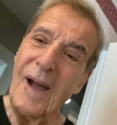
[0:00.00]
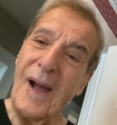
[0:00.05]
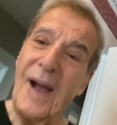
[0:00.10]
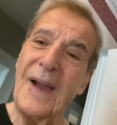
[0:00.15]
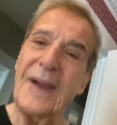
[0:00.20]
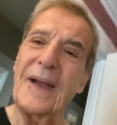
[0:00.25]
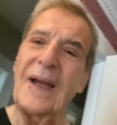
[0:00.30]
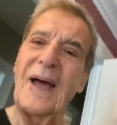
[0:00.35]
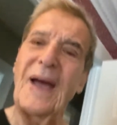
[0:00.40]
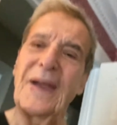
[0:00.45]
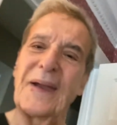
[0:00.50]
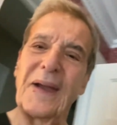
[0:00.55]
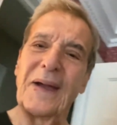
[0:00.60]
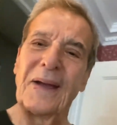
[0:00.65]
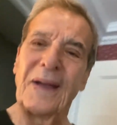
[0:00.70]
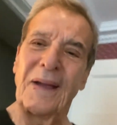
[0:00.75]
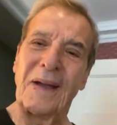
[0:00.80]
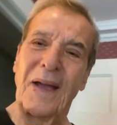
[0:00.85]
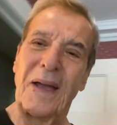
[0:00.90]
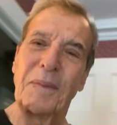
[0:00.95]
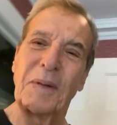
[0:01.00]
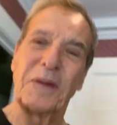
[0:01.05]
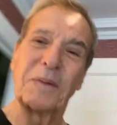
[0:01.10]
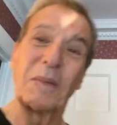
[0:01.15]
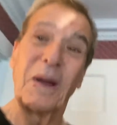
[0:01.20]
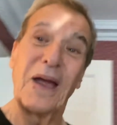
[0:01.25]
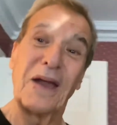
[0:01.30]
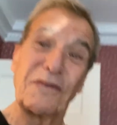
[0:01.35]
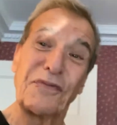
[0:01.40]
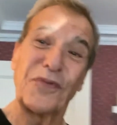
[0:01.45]
Hiya, hiya. I'm in
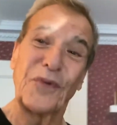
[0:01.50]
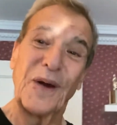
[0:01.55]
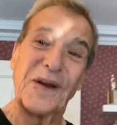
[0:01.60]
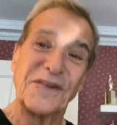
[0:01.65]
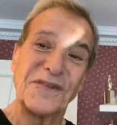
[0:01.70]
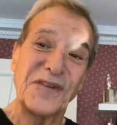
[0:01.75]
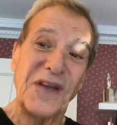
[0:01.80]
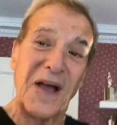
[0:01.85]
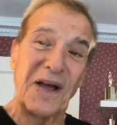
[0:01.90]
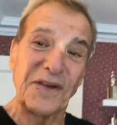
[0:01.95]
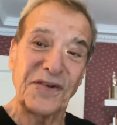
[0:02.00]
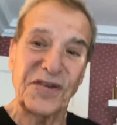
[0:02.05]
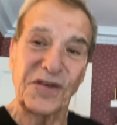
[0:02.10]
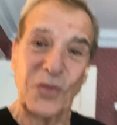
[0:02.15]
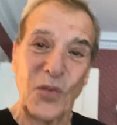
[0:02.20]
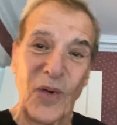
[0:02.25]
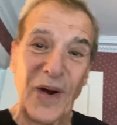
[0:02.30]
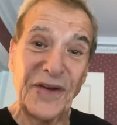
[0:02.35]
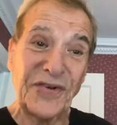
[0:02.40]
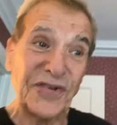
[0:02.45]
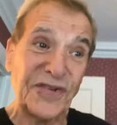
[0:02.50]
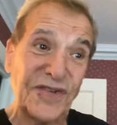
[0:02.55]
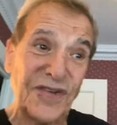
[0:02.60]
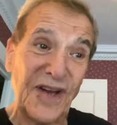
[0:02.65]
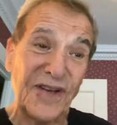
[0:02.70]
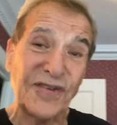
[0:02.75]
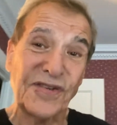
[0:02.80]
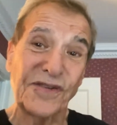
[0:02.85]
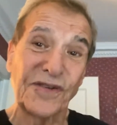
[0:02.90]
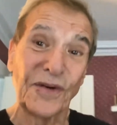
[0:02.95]
my friend's house in
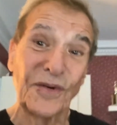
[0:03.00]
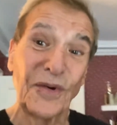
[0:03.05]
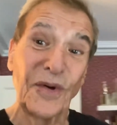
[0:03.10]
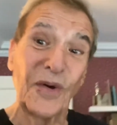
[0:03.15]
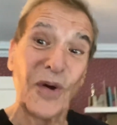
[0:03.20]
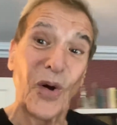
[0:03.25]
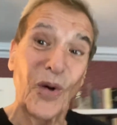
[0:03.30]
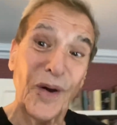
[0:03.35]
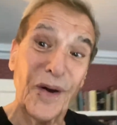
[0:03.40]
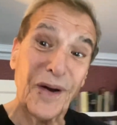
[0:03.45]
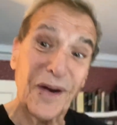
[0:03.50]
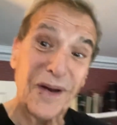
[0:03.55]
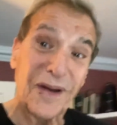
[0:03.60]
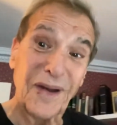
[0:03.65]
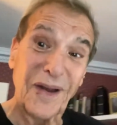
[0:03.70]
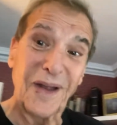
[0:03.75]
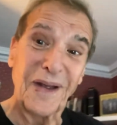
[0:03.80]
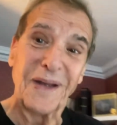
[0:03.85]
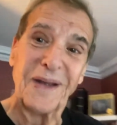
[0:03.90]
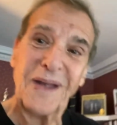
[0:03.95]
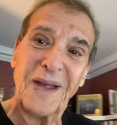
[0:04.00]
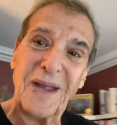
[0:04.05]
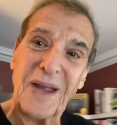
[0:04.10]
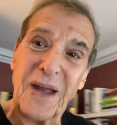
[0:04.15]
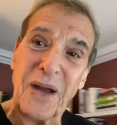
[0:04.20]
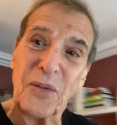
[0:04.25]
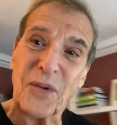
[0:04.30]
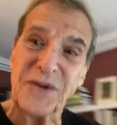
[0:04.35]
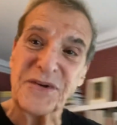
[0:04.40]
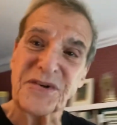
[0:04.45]
Westchester, New York,
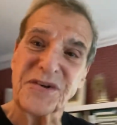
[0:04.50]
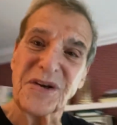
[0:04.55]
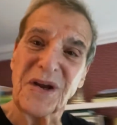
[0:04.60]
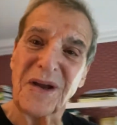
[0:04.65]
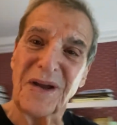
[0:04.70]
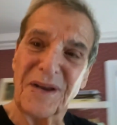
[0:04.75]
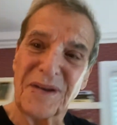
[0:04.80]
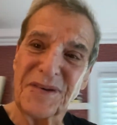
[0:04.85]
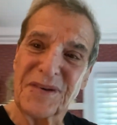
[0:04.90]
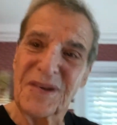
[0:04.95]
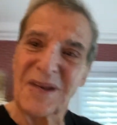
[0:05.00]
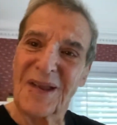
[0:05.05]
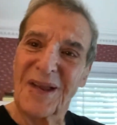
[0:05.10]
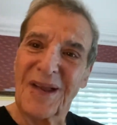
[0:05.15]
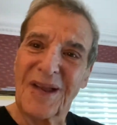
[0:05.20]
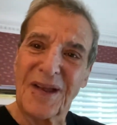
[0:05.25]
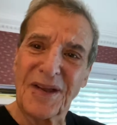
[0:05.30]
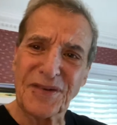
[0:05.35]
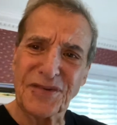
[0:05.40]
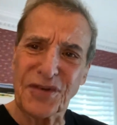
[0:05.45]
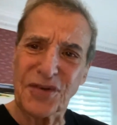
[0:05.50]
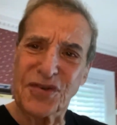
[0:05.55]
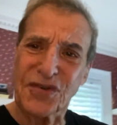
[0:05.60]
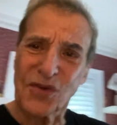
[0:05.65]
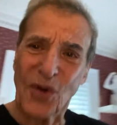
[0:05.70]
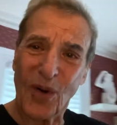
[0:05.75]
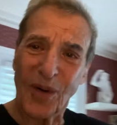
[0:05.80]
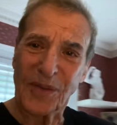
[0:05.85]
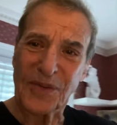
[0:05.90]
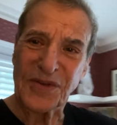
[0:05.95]
which is a
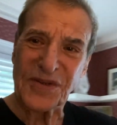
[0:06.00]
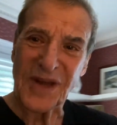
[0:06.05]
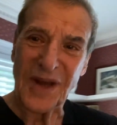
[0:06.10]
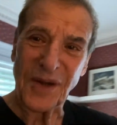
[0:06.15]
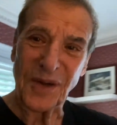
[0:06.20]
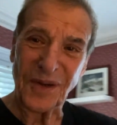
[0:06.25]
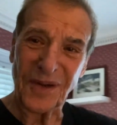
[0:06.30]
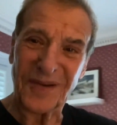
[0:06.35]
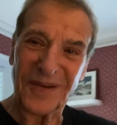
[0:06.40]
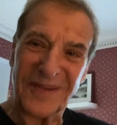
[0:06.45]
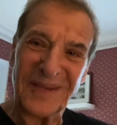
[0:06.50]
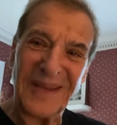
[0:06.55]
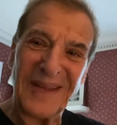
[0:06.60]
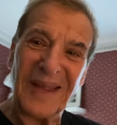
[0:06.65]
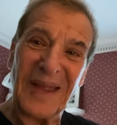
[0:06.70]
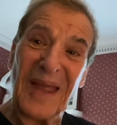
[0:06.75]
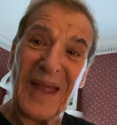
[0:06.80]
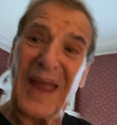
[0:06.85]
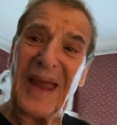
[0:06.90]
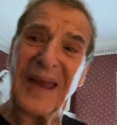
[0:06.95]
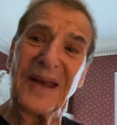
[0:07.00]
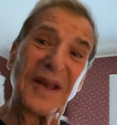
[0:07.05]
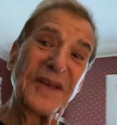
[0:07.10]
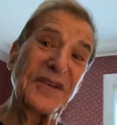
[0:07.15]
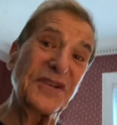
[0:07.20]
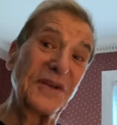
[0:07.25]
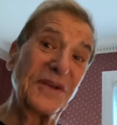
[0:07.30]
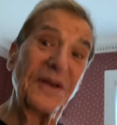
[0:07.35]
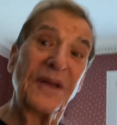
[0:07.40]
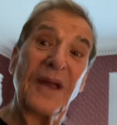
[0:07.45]
storm center. Hey,
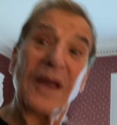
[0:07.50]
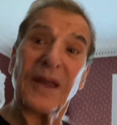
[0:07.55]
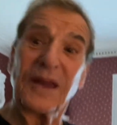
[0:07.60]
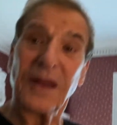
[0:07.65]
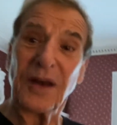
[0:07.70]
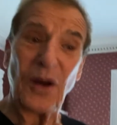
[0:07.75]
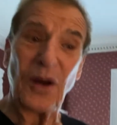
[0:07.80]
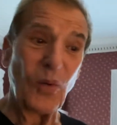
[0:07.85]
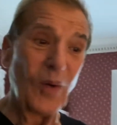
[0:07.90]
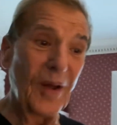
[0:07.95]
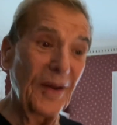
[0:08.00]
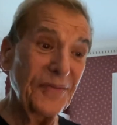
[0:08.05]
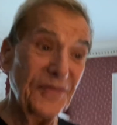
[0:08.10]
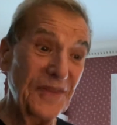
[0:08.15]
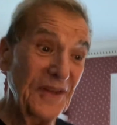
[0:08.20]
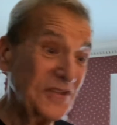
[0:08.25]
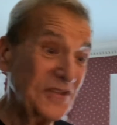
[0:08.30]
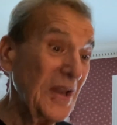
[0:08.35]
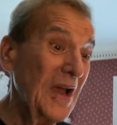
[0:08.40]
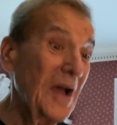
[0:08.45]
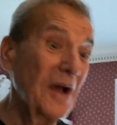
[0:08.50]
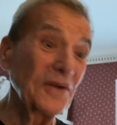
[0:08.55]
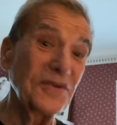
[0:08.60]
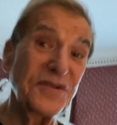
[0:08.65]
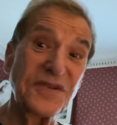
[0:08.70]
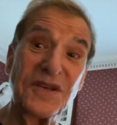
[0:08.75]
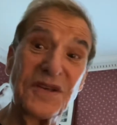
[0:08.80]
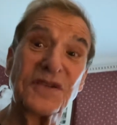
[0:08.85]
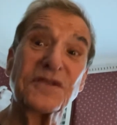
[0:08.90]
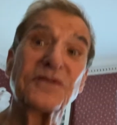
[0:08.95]
listen, you know what? This
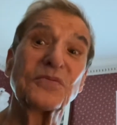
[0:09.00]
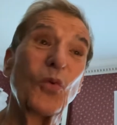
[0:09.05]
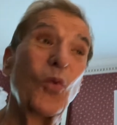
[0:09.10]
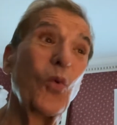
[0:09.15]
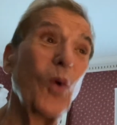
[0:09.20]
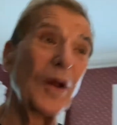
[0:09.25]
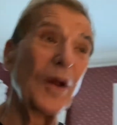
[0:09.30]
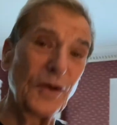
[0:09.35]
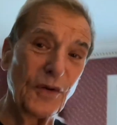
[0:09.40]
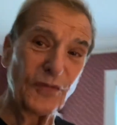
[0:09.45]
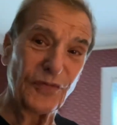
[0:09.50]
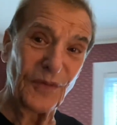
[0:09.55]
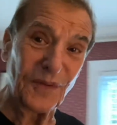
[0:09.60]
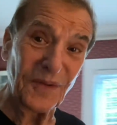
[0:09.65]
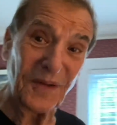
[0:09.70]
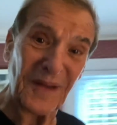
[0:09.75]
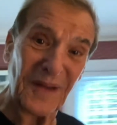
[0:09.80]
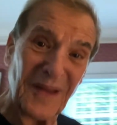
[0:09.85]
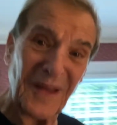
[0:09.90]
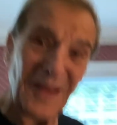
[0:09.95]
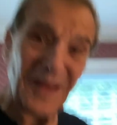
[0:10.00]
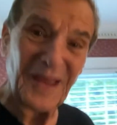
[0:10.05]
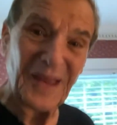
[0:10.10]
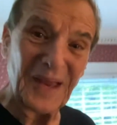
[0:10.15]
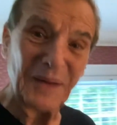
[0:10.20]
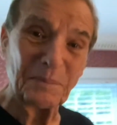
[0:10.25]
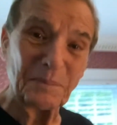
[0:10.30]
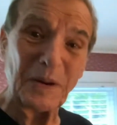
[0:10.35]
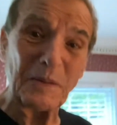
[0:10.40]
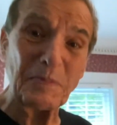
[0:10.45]
house is wonderful.
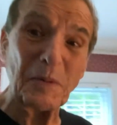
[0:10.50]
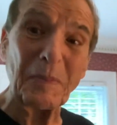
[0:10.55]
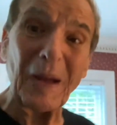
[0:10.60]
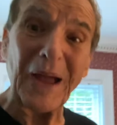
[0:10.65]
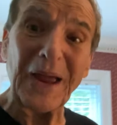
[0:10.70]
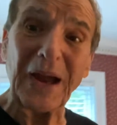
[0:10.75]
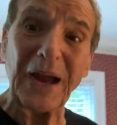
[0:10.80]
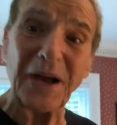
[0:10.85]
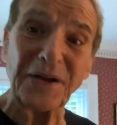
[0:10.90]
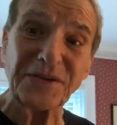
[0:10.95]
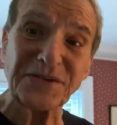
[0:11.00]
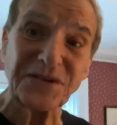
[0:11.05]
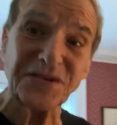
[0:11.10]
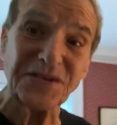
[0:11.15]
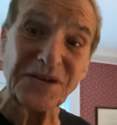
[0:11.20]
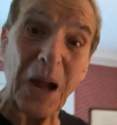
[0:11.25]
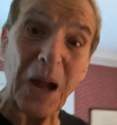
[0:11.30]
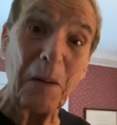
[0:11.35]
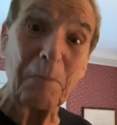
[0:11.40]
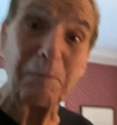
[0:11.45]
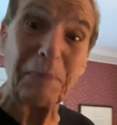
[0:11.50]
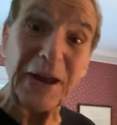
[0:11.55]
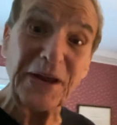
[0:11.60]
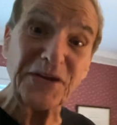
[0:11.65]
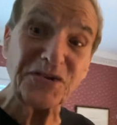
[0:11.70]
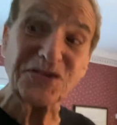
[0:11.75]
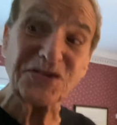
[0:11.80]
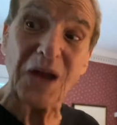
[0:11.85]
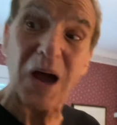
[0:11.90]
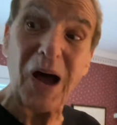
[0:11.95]
And people buy houses now
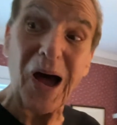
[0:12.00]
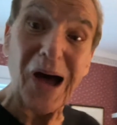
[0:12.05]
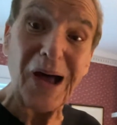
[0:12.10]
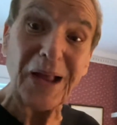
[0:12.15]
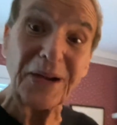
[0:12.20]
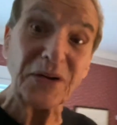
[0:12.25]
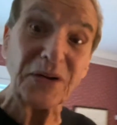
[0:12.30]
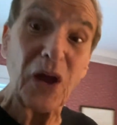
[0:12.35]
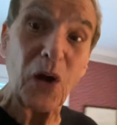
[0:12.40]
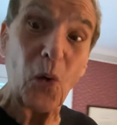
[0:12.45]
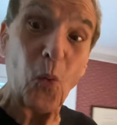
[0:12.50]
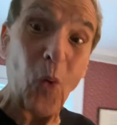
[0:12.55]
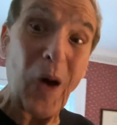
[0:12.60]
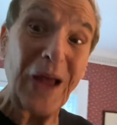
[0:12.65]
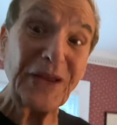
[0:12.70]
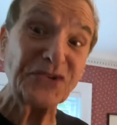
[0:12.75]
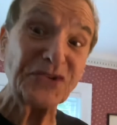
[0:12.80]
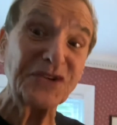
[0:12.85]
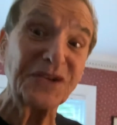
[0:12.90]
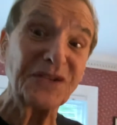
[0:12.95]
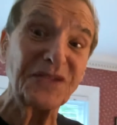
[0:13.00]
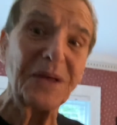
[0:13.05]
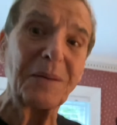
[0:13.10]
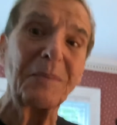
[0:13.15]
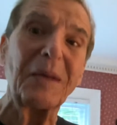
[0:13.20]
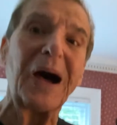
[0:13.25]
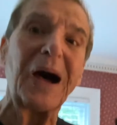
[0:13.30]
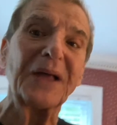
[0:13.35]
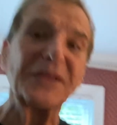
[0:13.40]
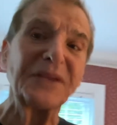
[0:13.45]
based on watching
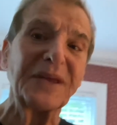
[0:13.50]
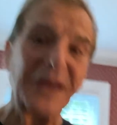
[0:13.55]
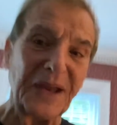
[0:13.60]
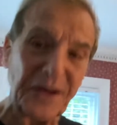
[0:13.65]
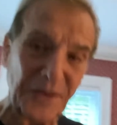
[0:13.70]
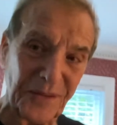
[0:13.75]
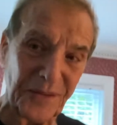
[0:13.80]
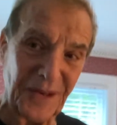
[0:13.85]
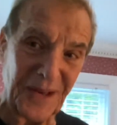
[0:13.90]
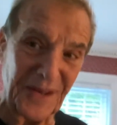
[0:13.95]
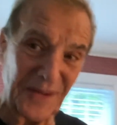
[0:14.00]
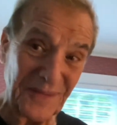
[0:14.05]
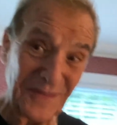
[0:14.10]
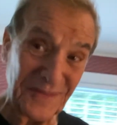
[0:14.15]
them on the internet.